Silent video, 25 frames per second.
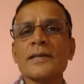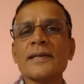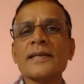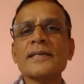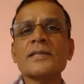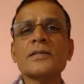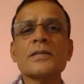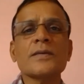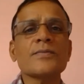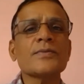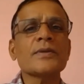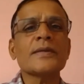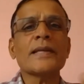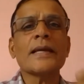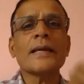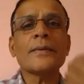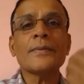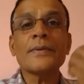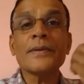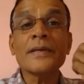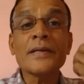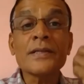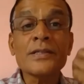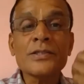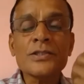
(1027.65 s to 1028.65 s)
Rest of the time,
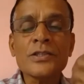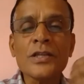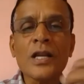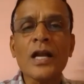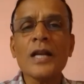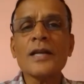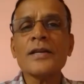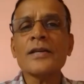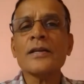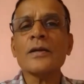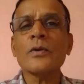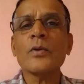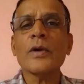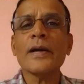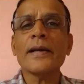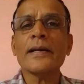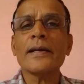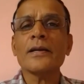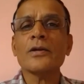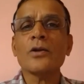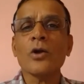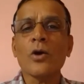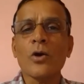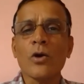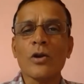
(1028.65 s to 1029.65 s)
it's not required
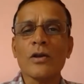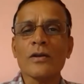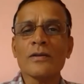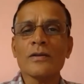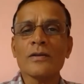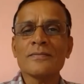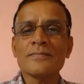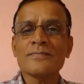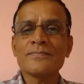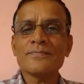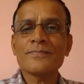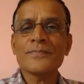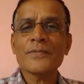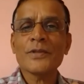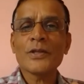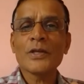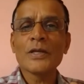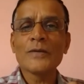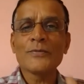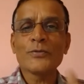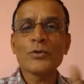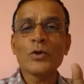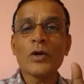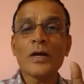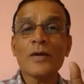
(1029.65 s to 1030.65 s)
at all.
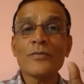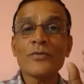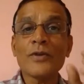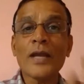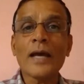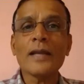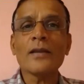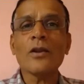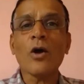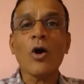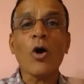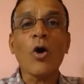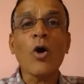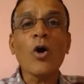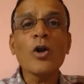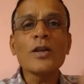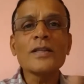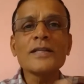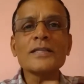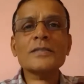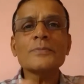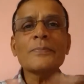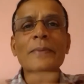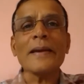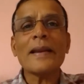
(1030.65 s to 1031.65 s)
If you have done all
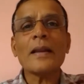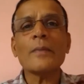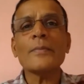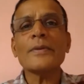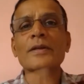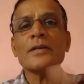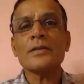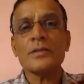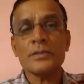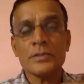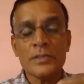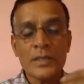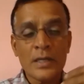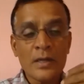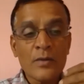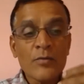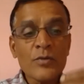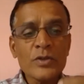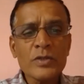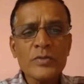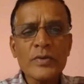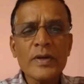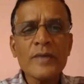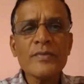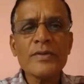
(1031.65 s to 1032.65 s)
these parameters,
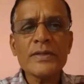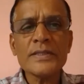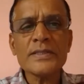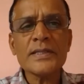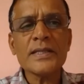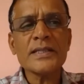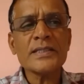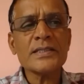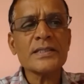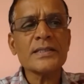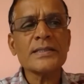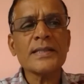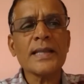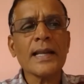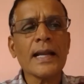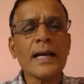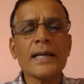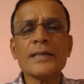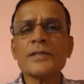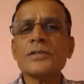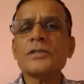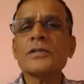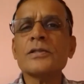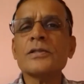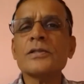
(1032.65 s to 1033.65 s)
which we have discussed in the
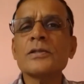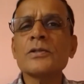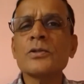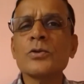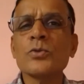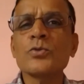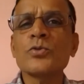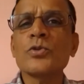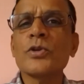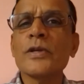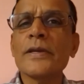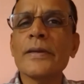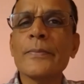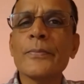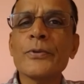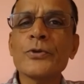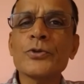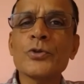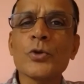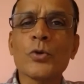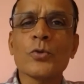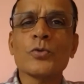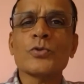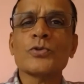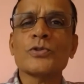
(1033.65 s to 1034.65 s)
last two, three
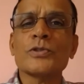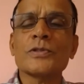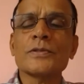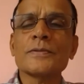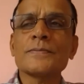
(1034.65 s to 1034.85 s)
episodes.